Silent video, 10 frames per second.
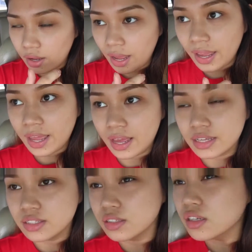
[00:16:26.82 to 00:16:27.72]

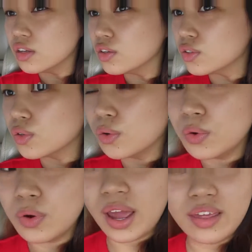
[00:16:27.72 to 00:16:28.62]
Ayan.
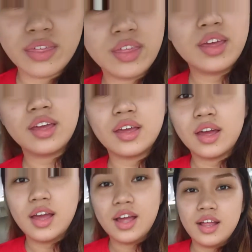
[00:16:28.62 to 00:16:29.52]
So I think
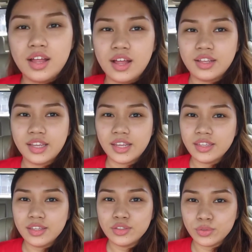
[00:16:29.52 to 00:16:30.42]

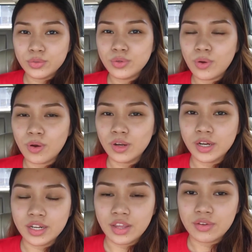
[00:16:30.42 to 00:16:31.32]
nagiging true to
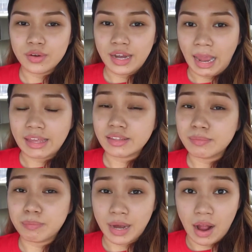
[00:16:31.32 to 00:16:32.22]
color na yung
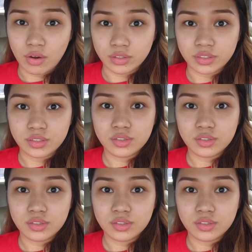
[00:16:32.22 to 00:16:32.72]
light brown.